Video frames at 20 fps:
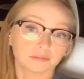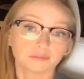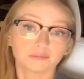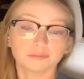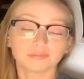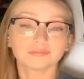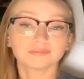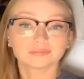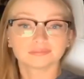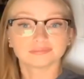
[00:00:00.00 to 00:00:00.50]

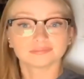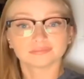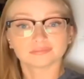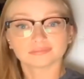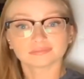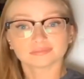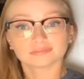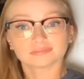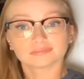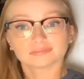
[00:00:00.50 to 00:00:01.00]

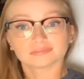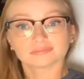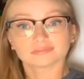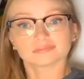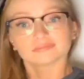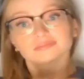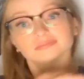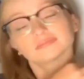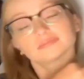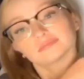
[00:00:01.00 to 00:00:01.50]

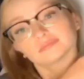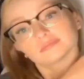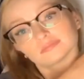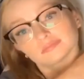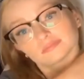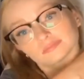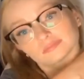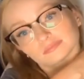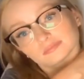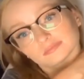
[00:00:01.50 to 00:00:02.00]

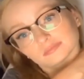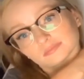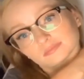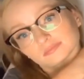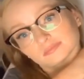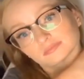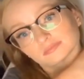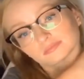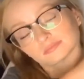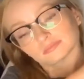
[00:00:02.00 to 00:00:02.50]

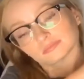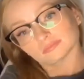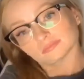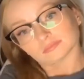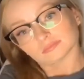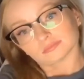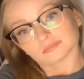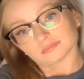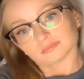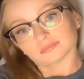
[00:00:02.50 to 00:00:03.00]

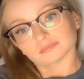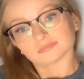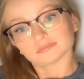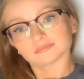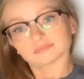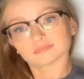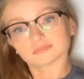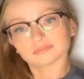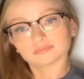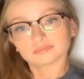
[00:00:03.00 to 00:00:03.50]

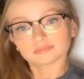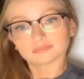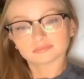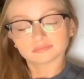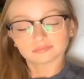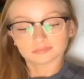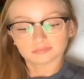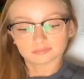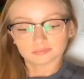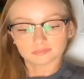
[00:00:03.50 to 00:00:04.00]

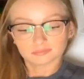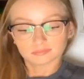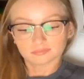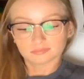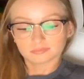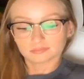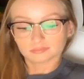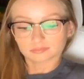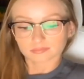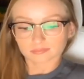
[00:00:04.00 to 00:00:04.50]

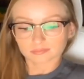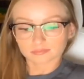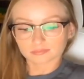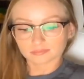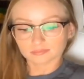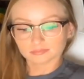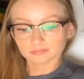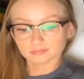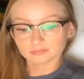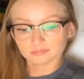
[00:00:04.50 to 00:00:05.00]

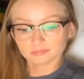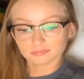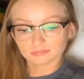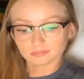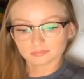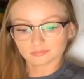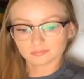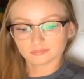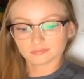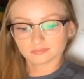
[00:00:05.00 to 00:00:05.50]

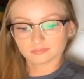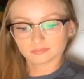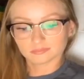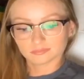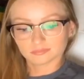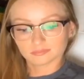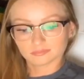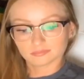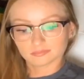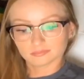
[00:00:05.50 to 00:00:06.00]

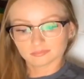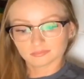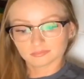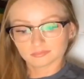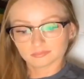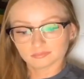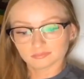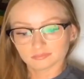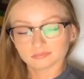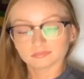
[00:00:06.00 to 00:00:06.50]

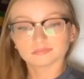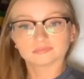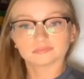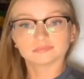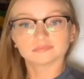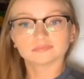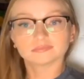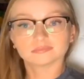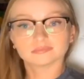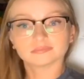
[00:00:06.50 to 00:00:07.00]

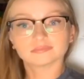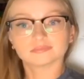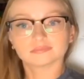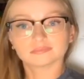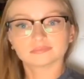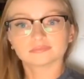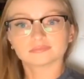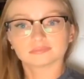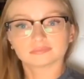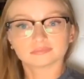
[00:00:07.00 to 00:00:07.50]

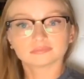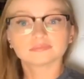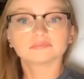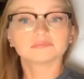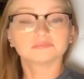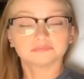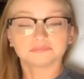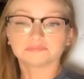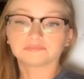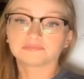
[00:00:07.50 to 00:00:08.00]
No words are spoken by the person on screen.